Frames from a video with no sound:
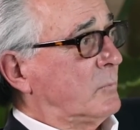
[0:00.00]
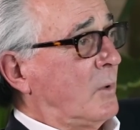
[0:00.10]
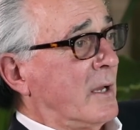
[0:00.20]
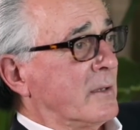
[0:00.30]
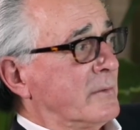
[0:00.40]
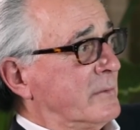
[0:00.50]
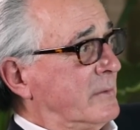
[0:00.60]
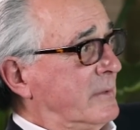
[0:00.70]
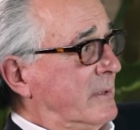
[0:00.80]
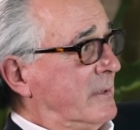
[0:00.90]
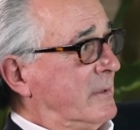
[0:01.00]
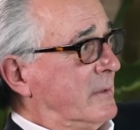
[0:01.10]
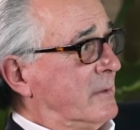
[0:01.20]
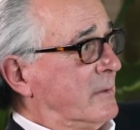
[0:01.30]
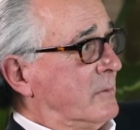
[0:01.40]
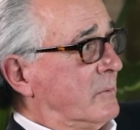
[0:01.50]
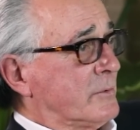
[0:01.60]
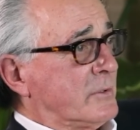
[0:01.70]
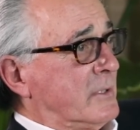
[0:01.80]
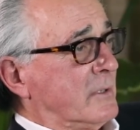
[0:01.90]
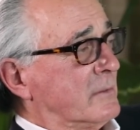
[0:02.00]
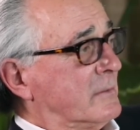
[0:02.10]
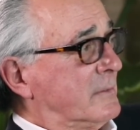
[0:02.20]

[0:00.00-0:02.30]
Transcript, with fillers: Why? What's the deal?